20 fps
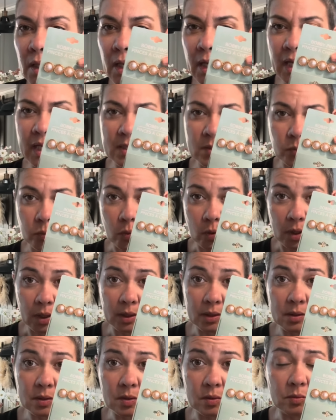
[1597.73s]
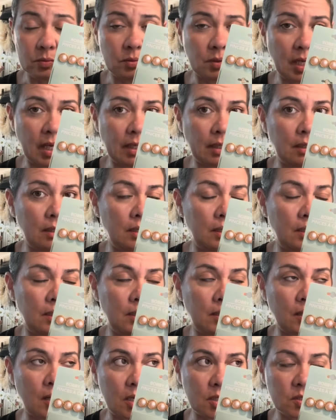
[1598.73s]
as one to like
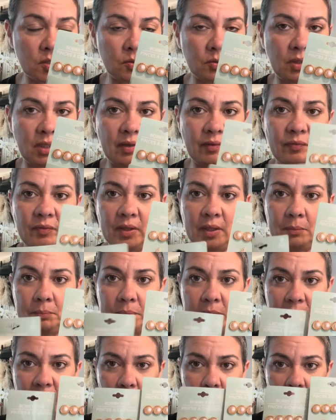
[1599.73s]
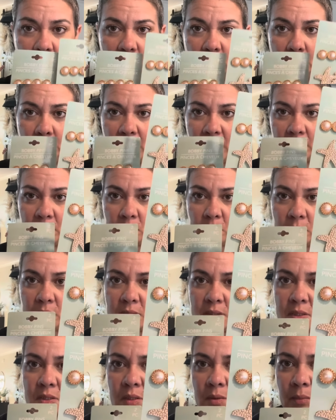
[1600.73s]
also gift it but I want the bottom
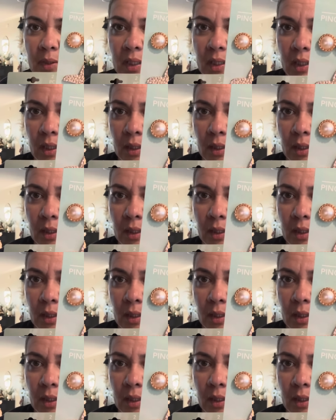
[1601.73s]
ones to make